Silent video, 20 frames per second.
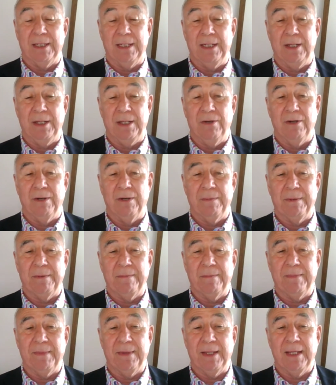in Europe.
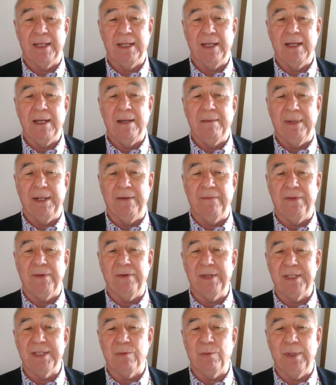But if
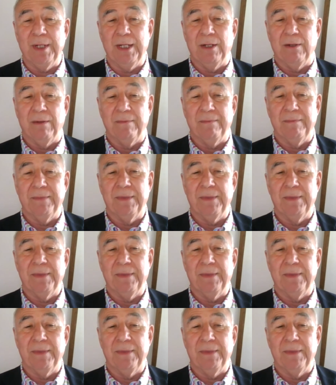there is a will,